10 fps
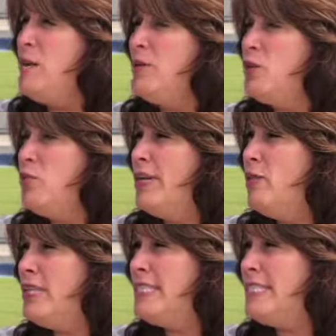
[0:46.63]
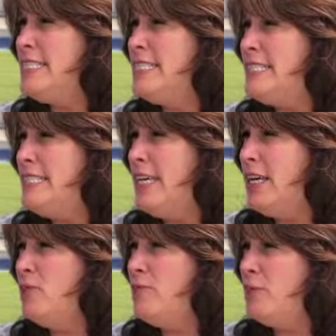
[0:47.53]
but the way we exist
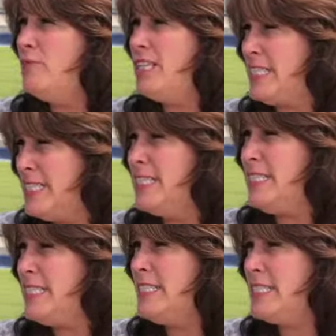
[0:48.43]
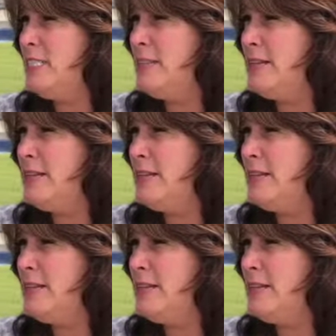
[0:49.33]
today, we've existed since